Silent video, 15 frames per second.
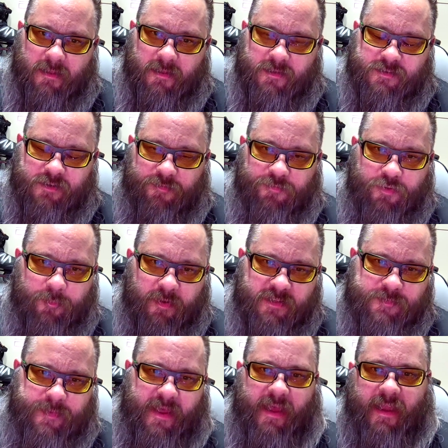So a few months
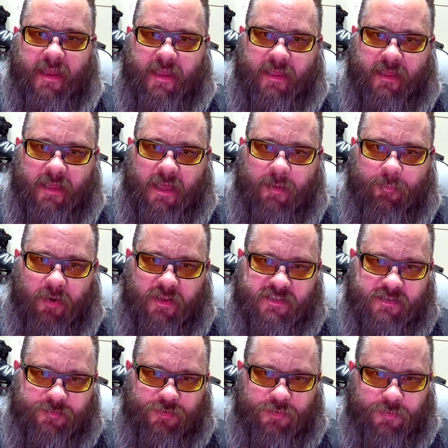back, I bought
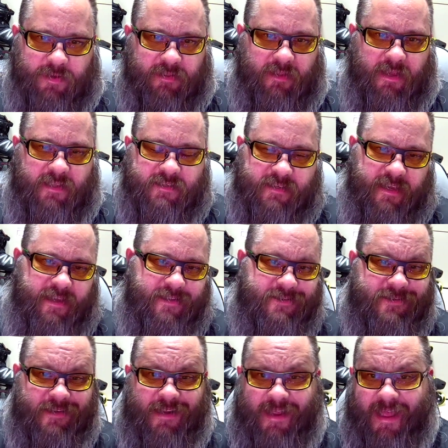some new inline
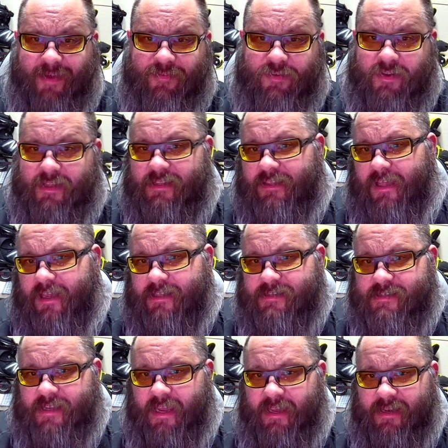skates, and I haven't inline
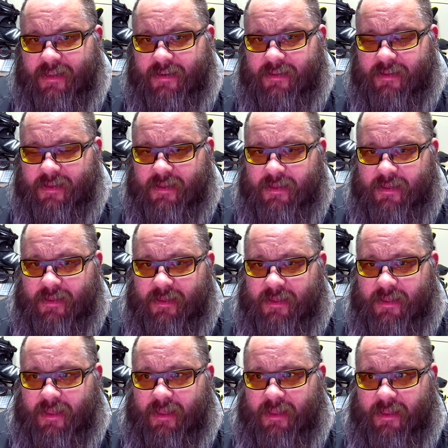skated
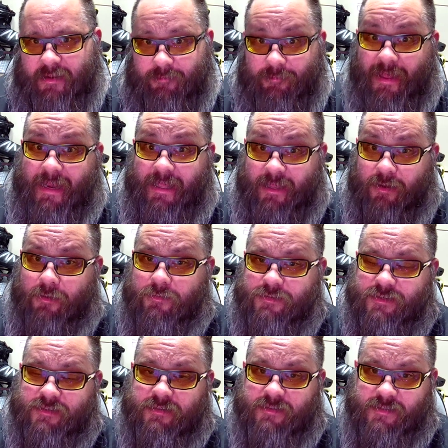in many
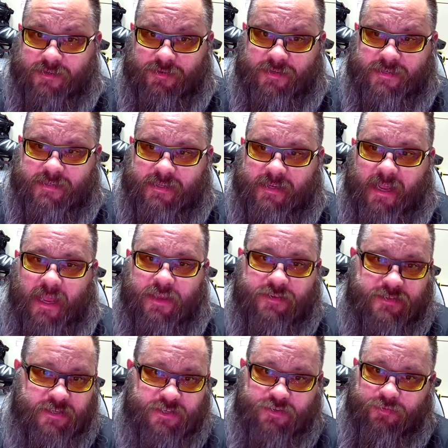years. Seriously, I
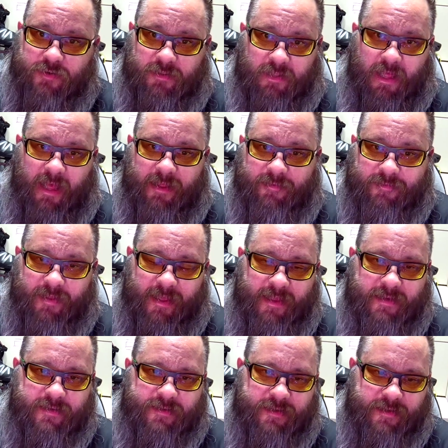used to do it a lot,
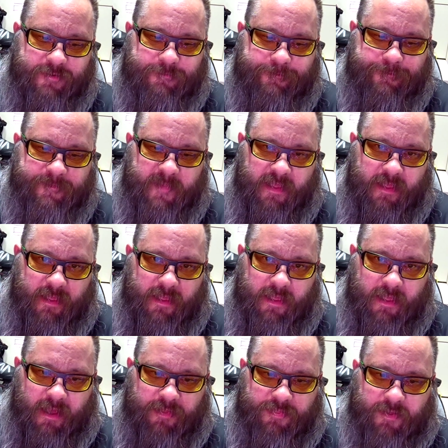and
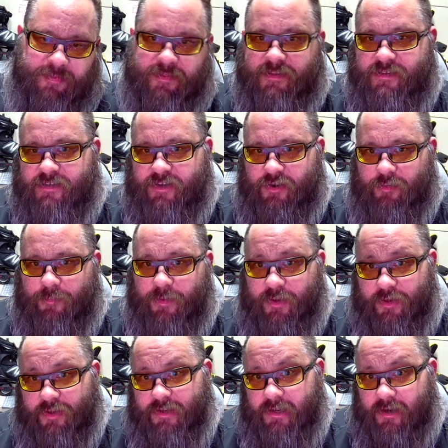I thought this year would be a
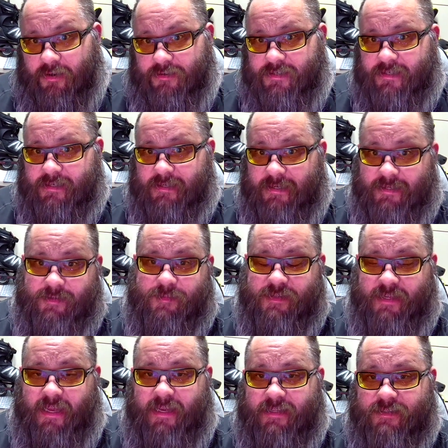good year to get some
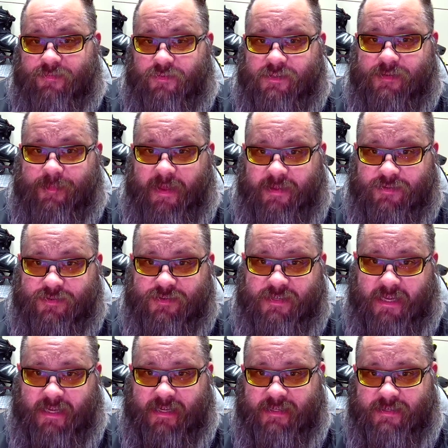skates for some
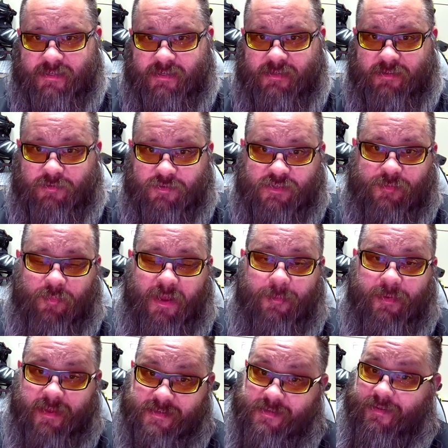exercise and lose some weight
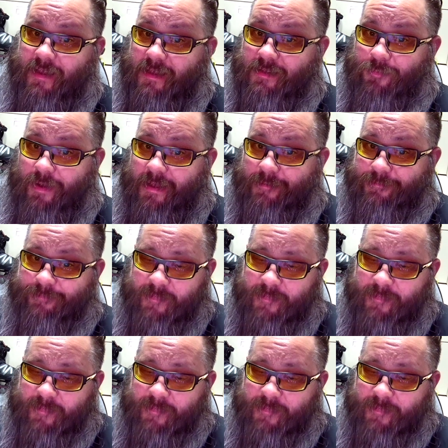because I gained weight